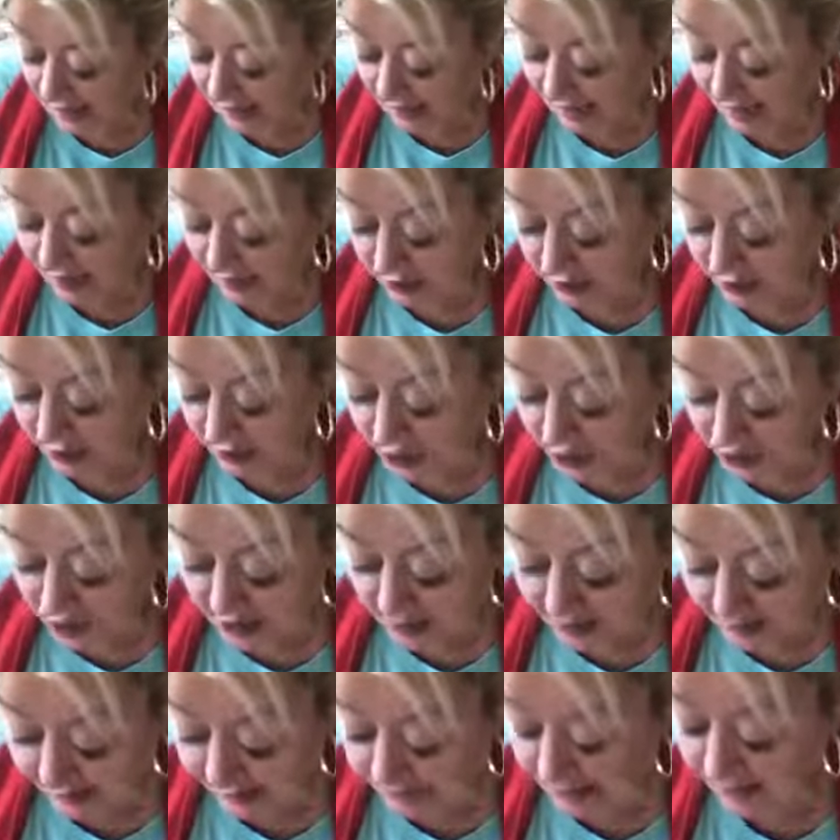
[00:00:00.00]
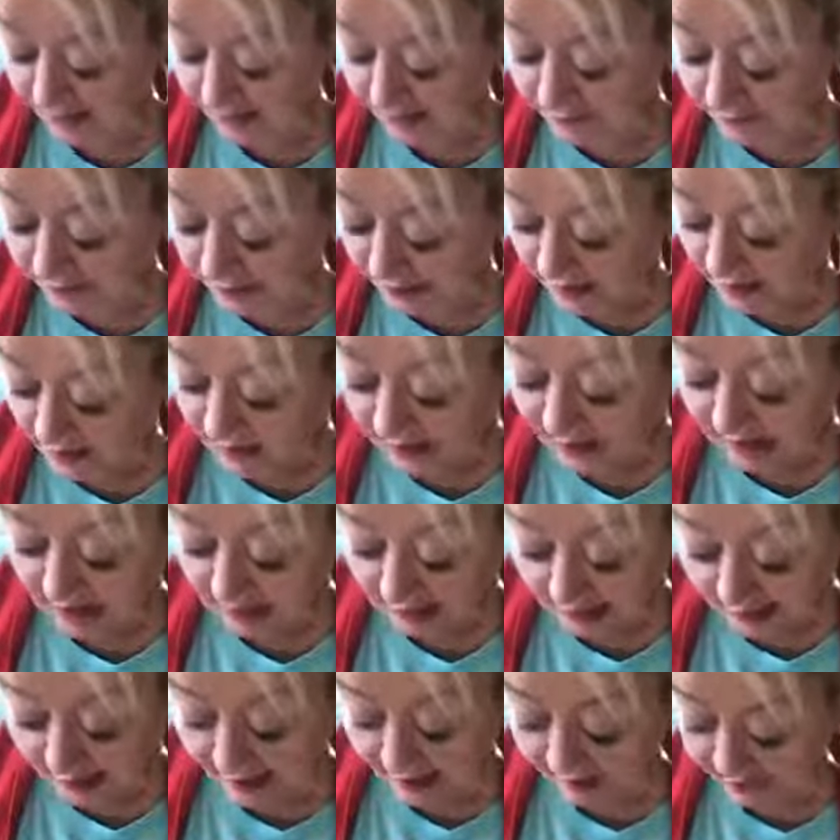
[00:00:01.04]
And your chicken, I
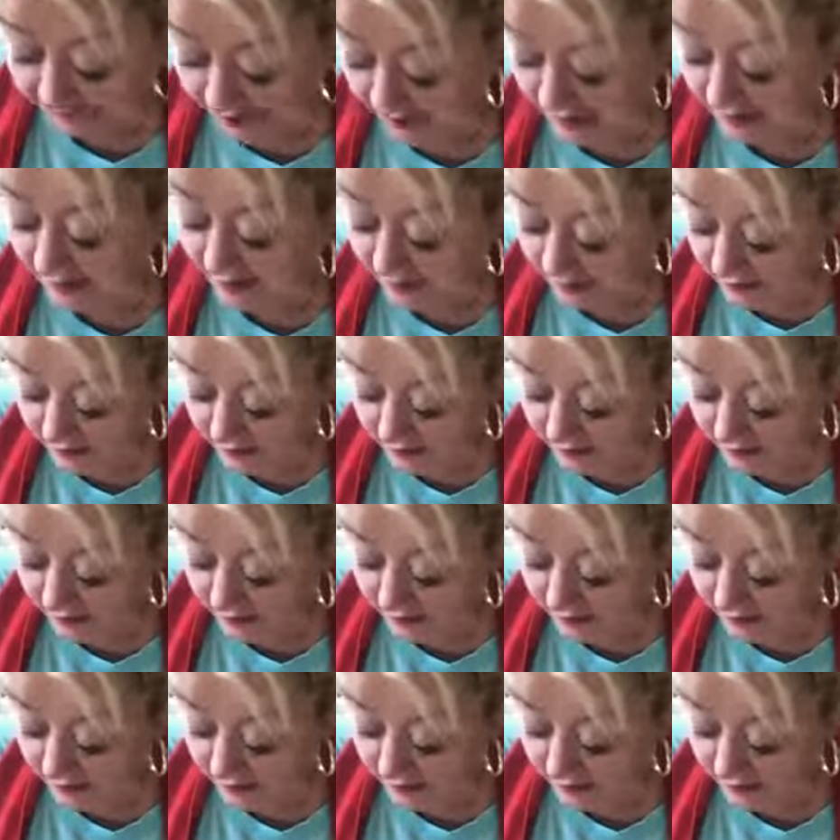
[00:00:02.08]
love it.